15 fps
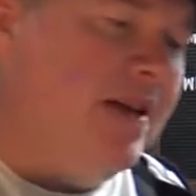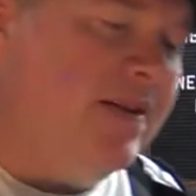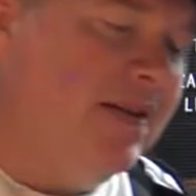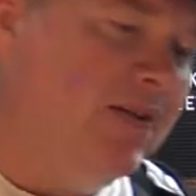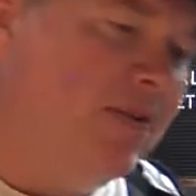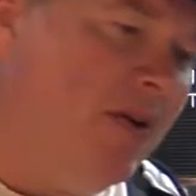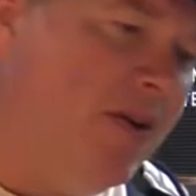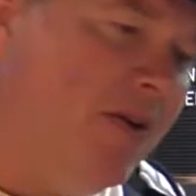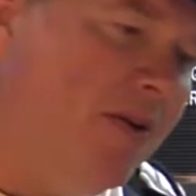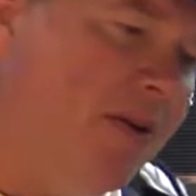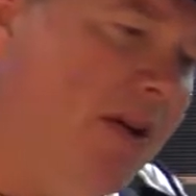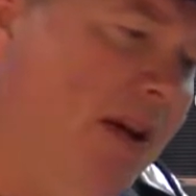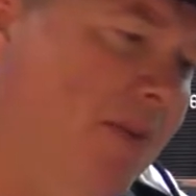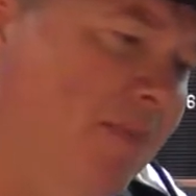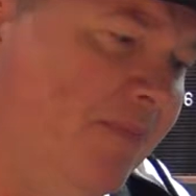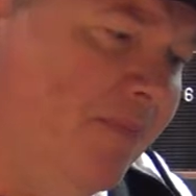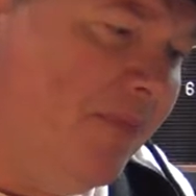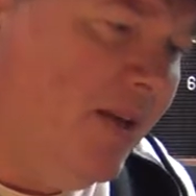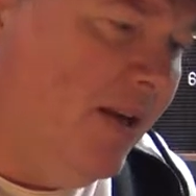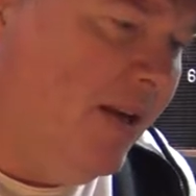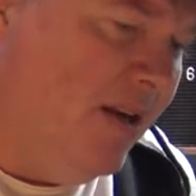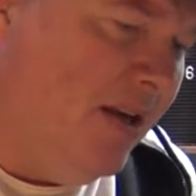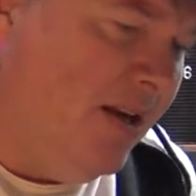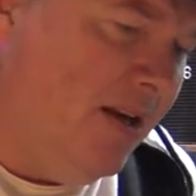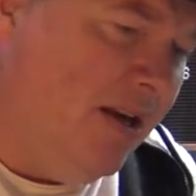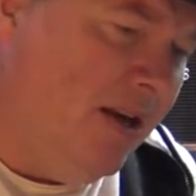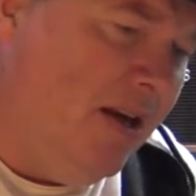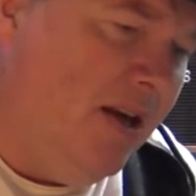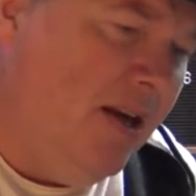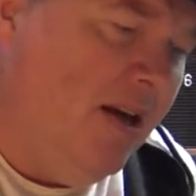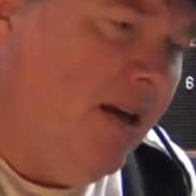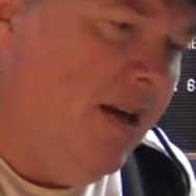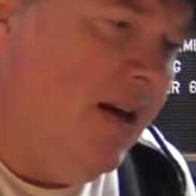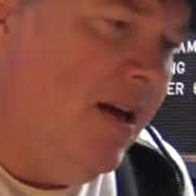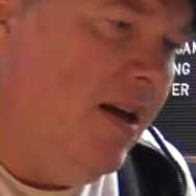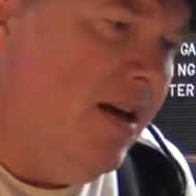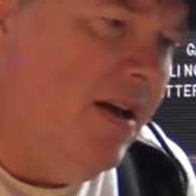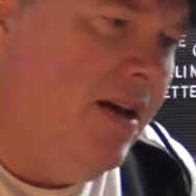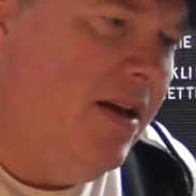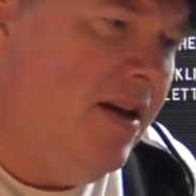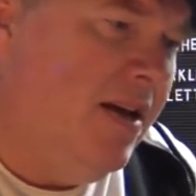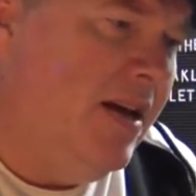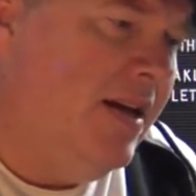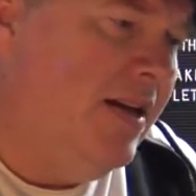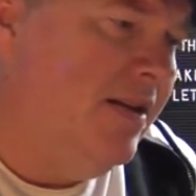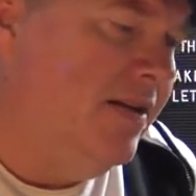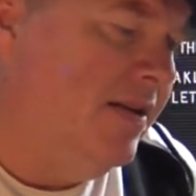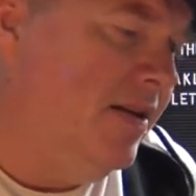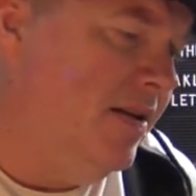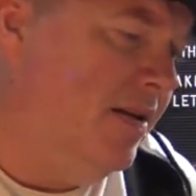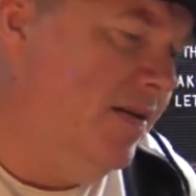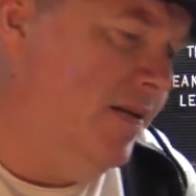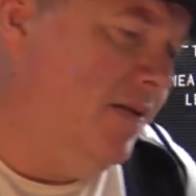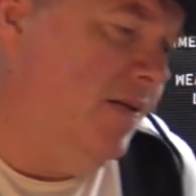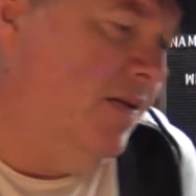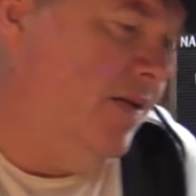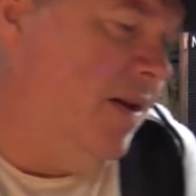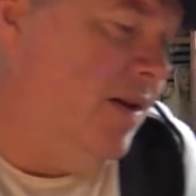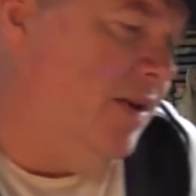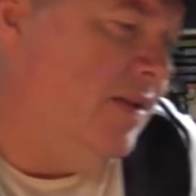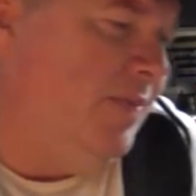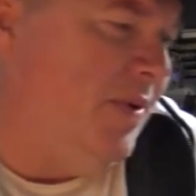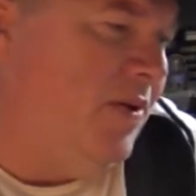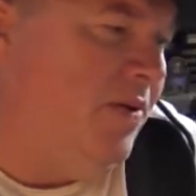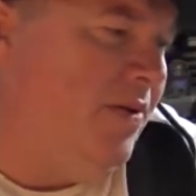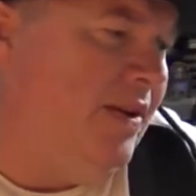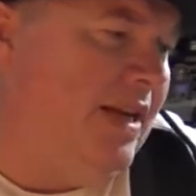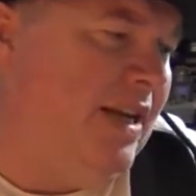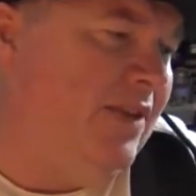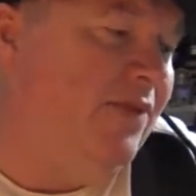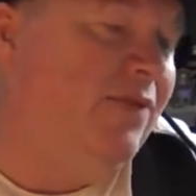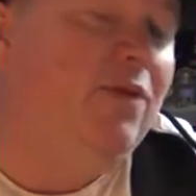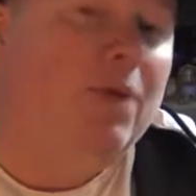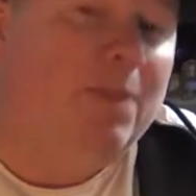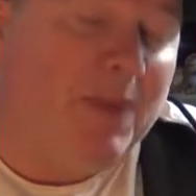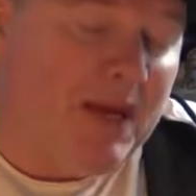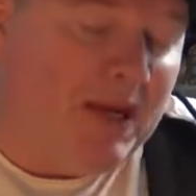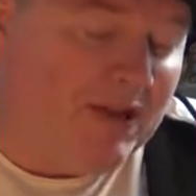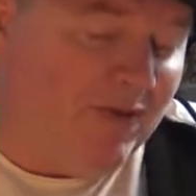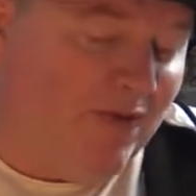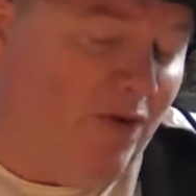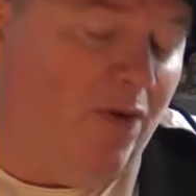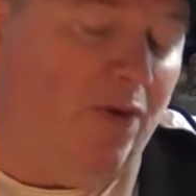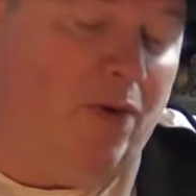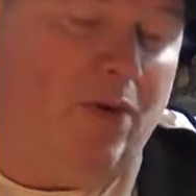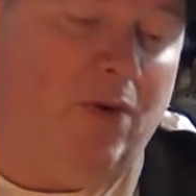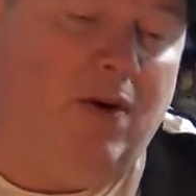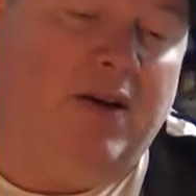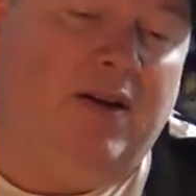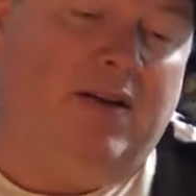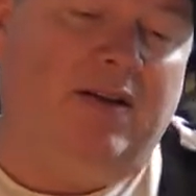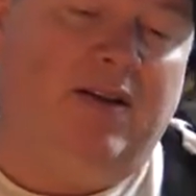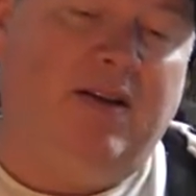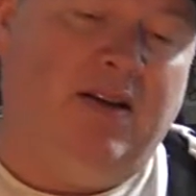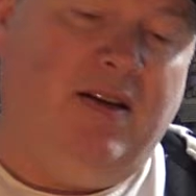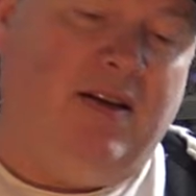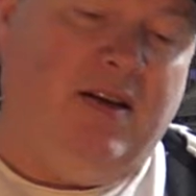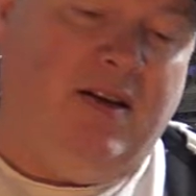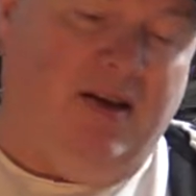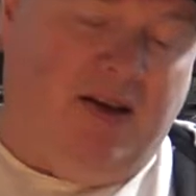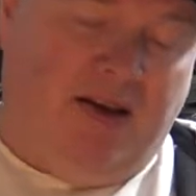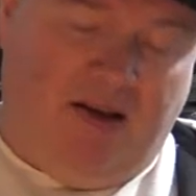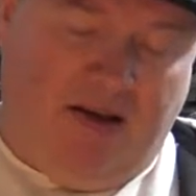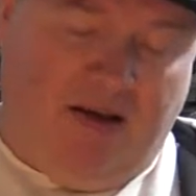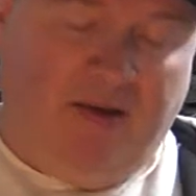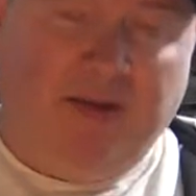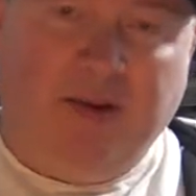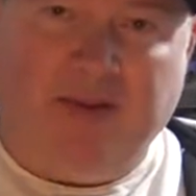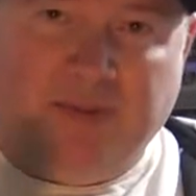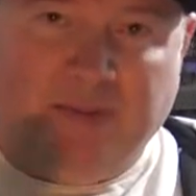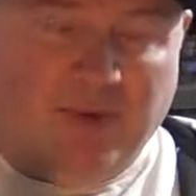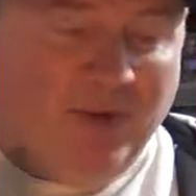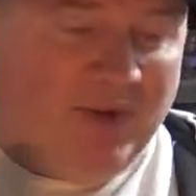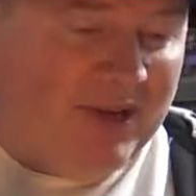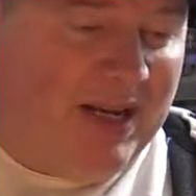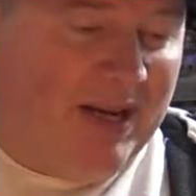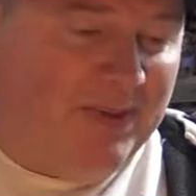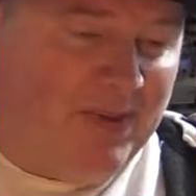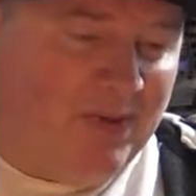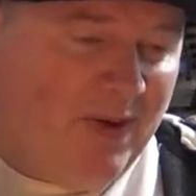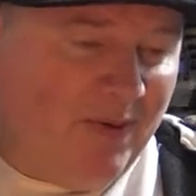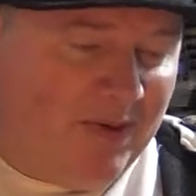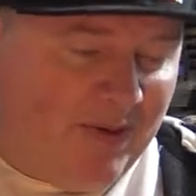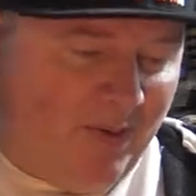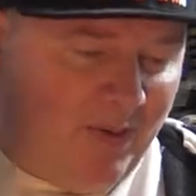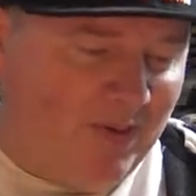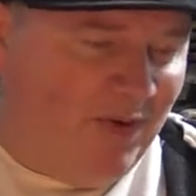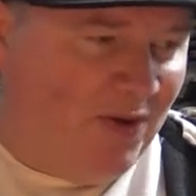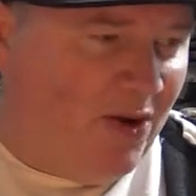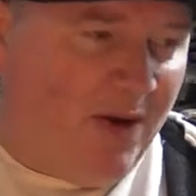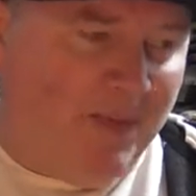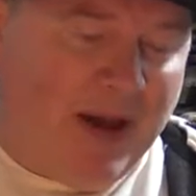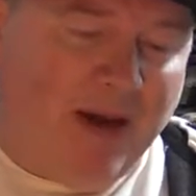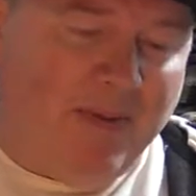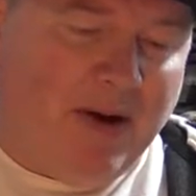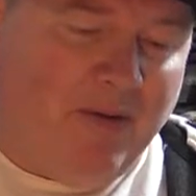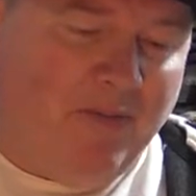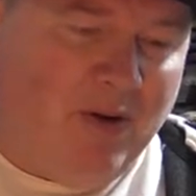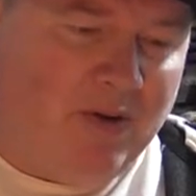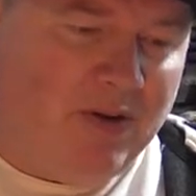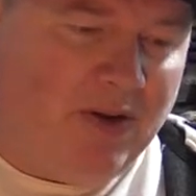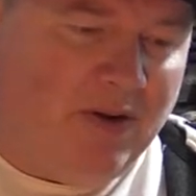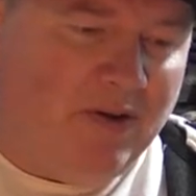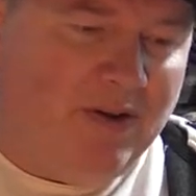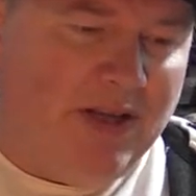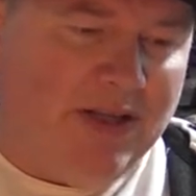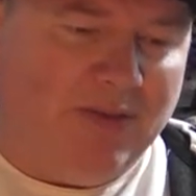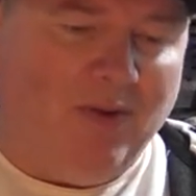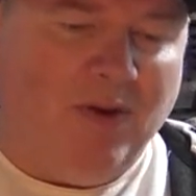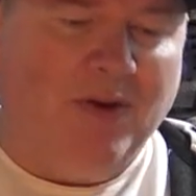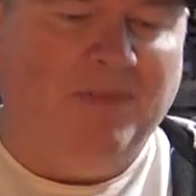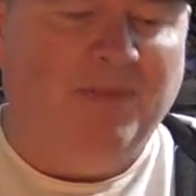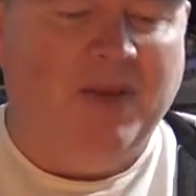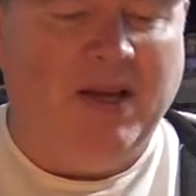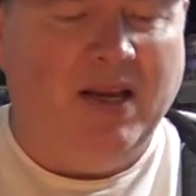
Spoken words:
It's quite a good game. And last but not least, for PS4, I do have some Switch games as well, which I almost forgot about, but I will show you this one.